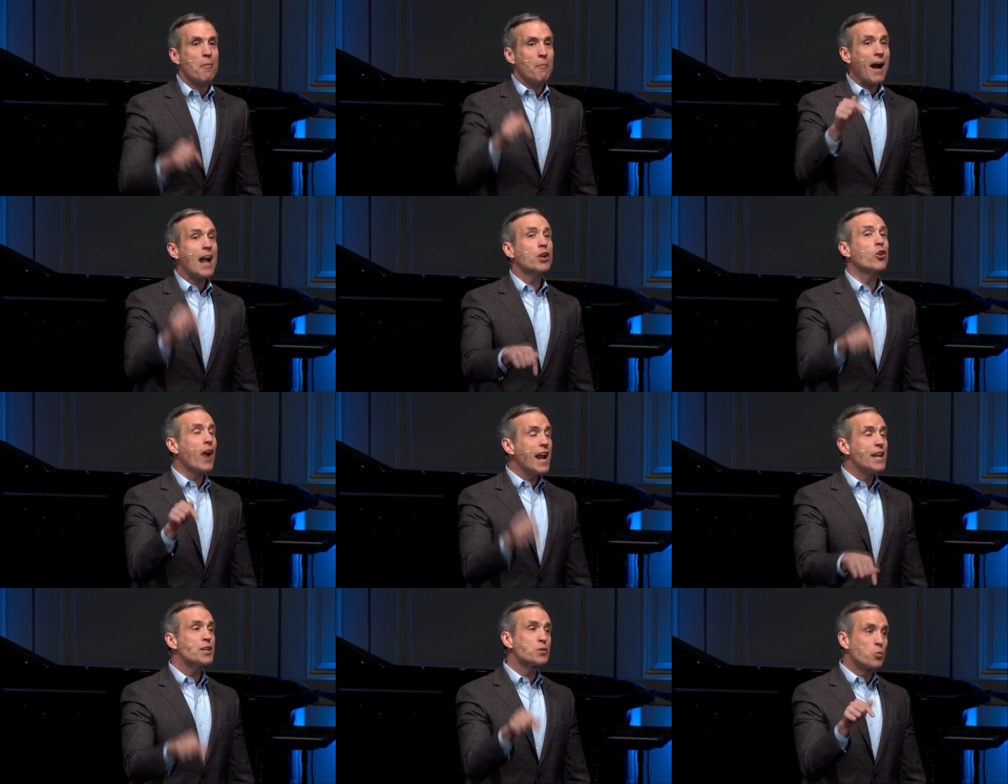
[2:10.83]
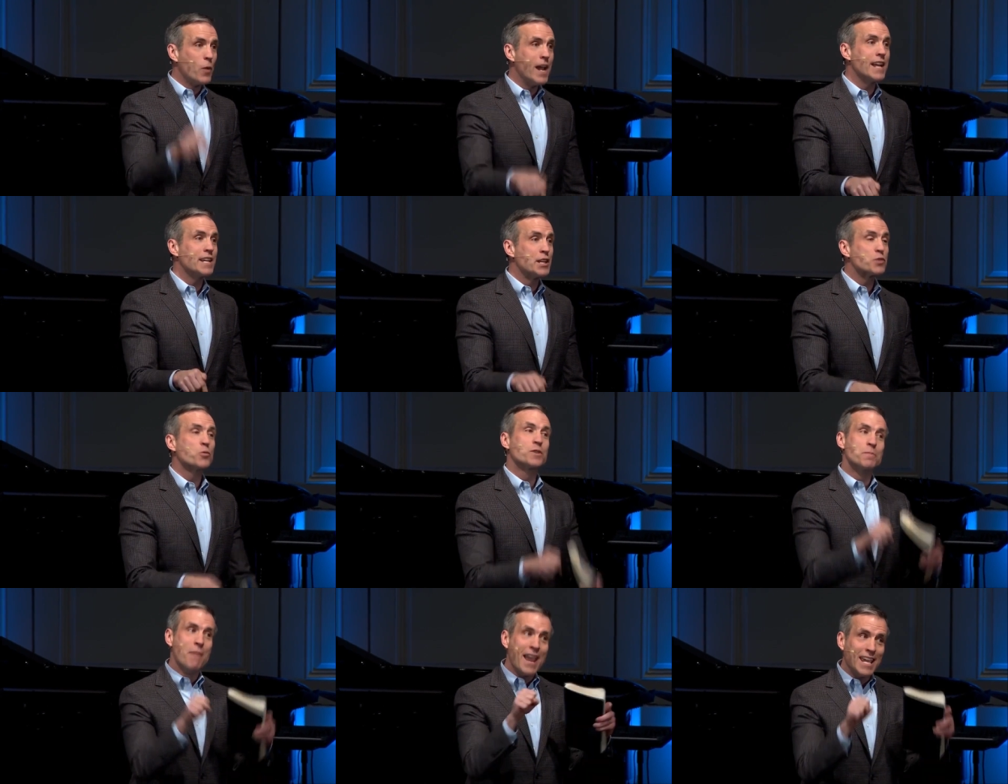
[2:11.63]
My greatest weakness
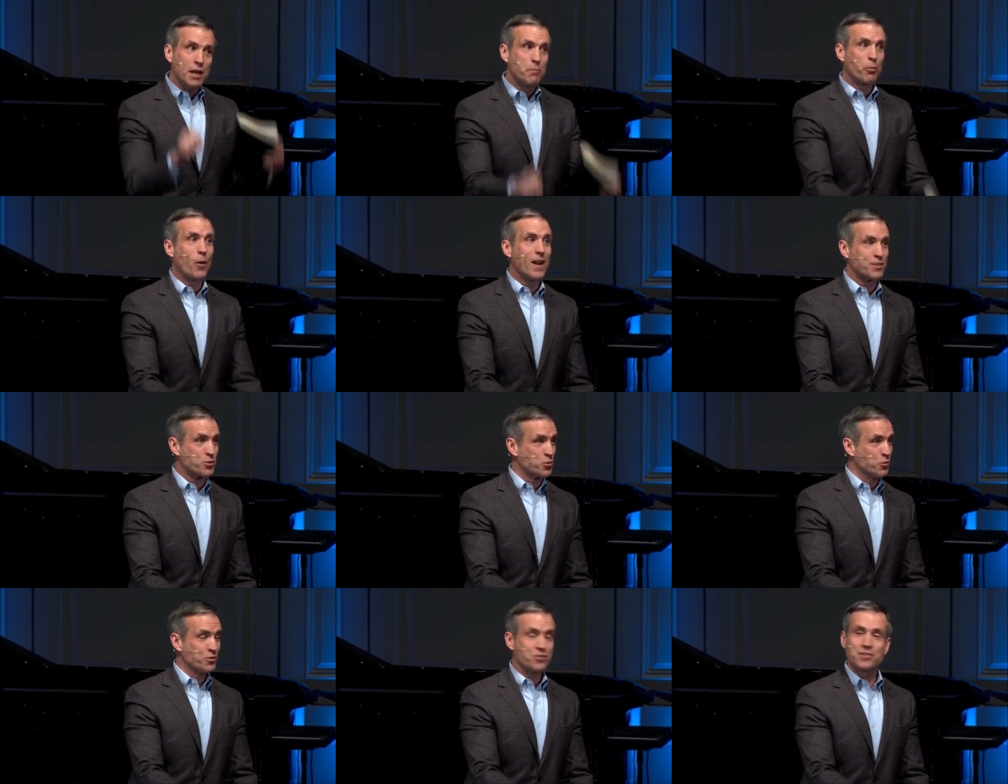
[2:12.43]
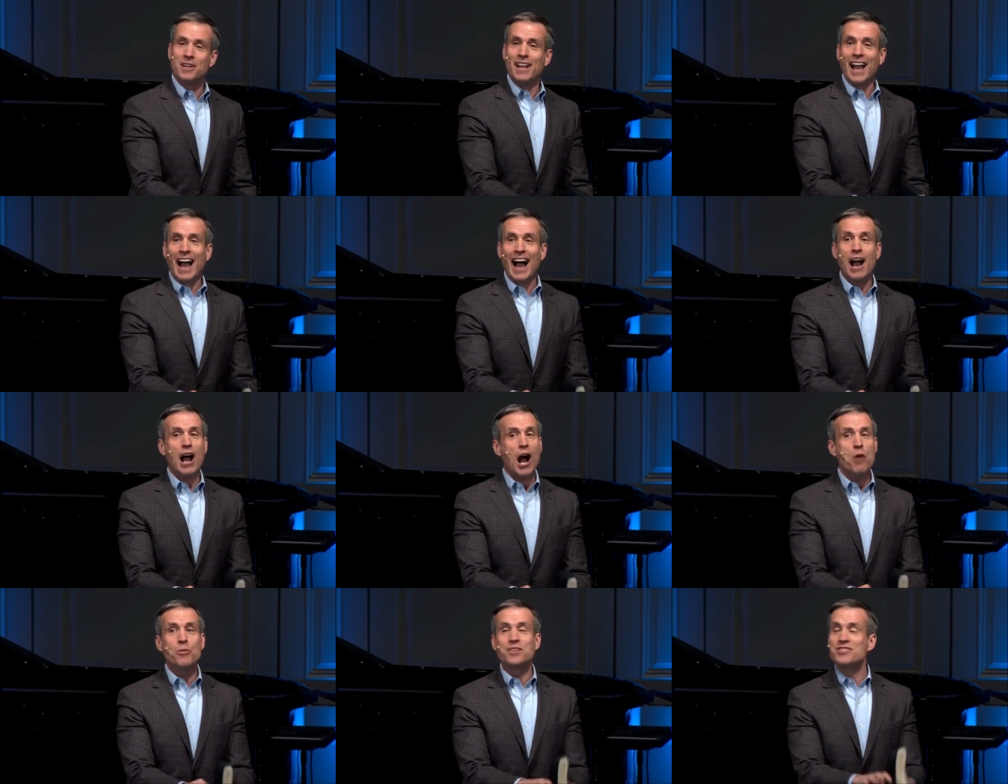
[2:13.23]
was making pretzels.
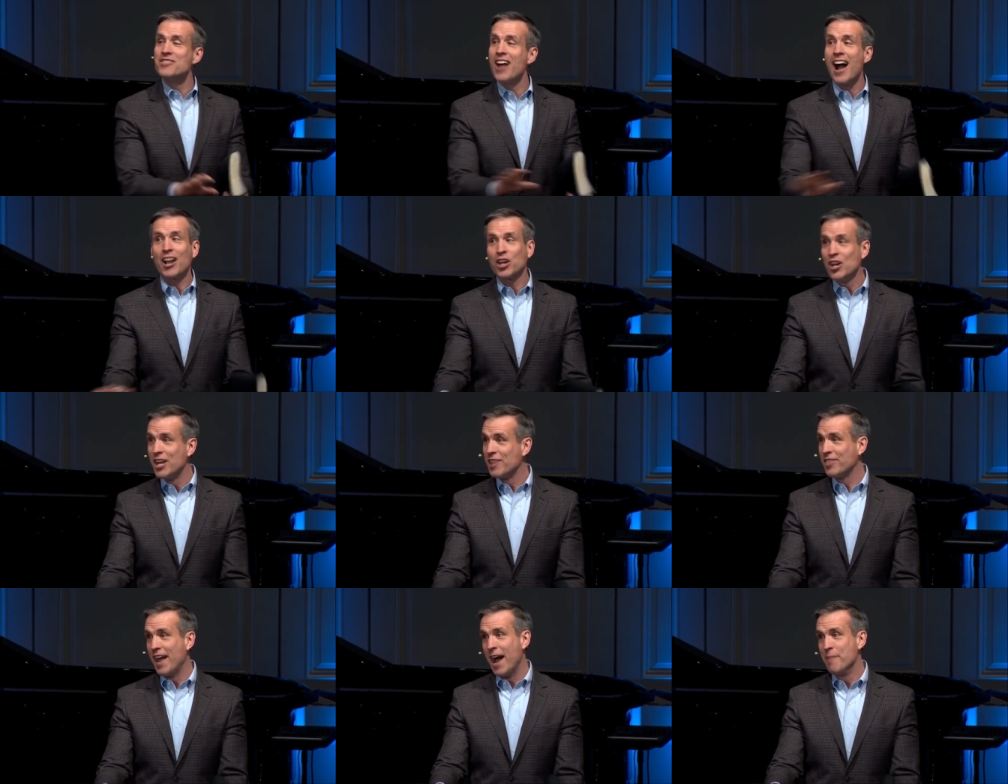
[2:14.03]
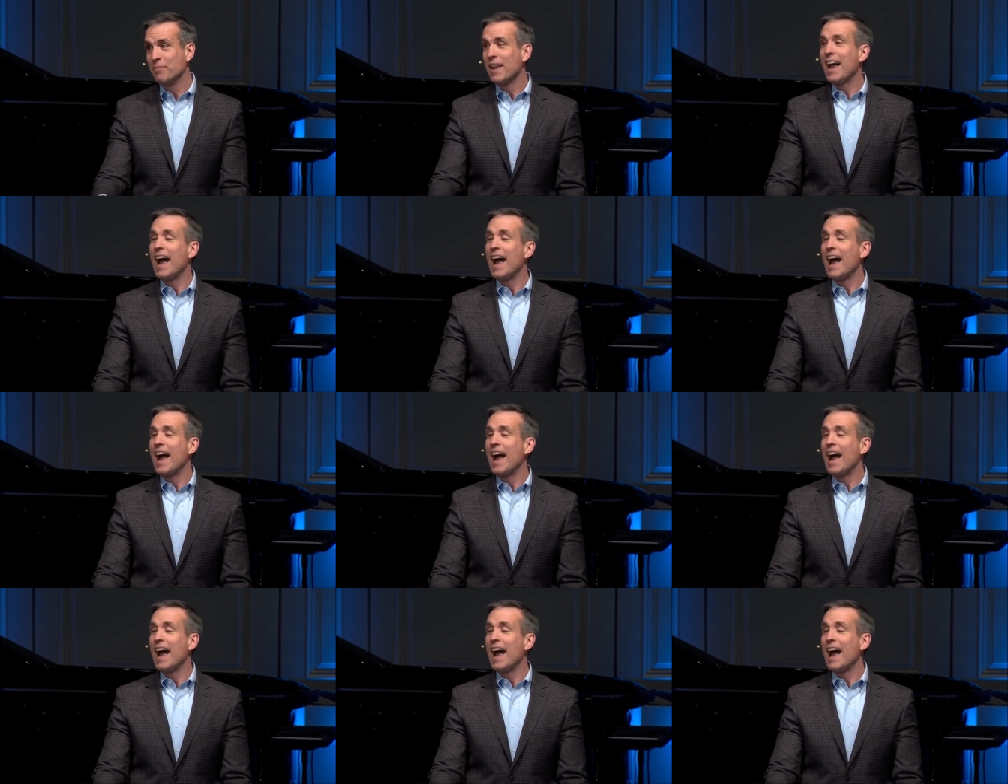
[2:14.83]
I, I, was not good at that.